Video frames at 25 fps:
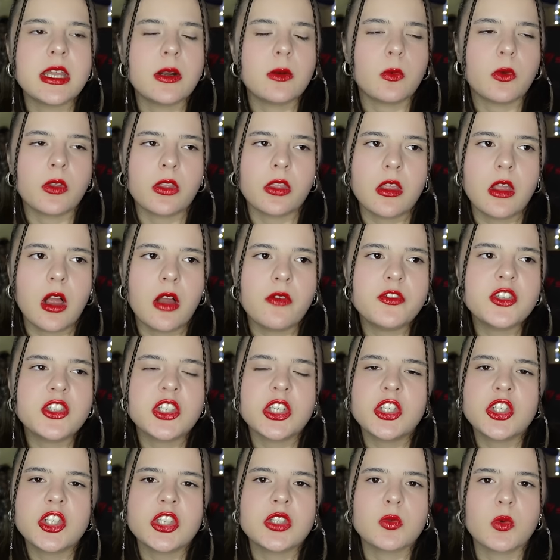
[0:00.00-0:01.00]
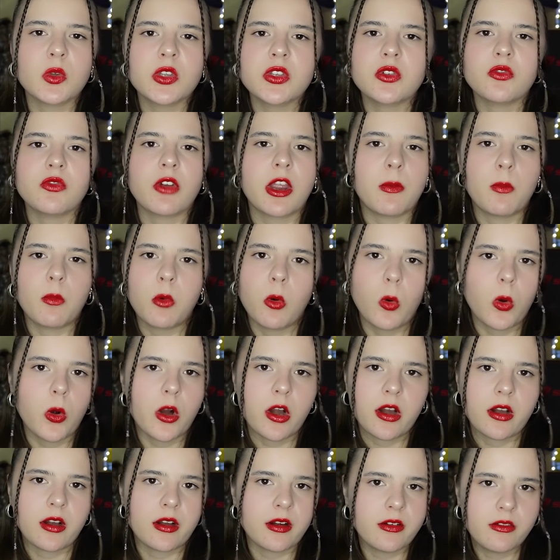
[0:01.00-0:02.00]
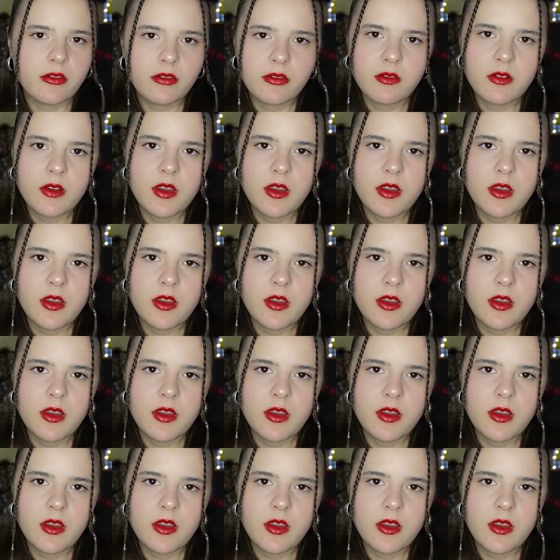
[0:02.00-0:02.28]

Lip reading: and with love, she just wants to write porn.